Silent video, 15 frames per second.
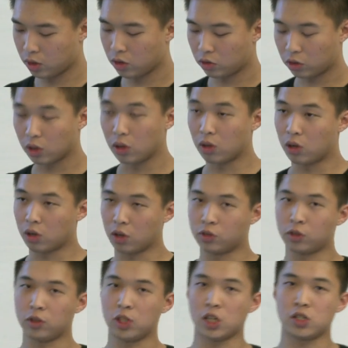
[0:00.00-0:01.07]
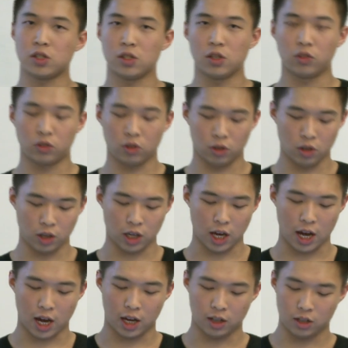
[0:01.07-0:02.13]
So her suggestion is to look
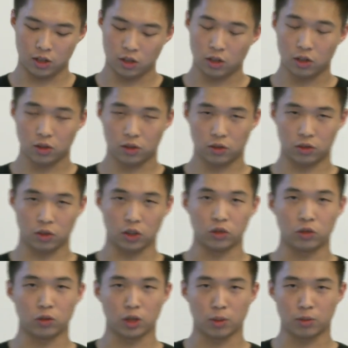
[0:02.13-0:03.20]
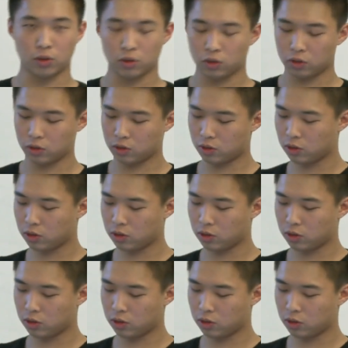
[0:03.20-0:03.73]
at these two numbers,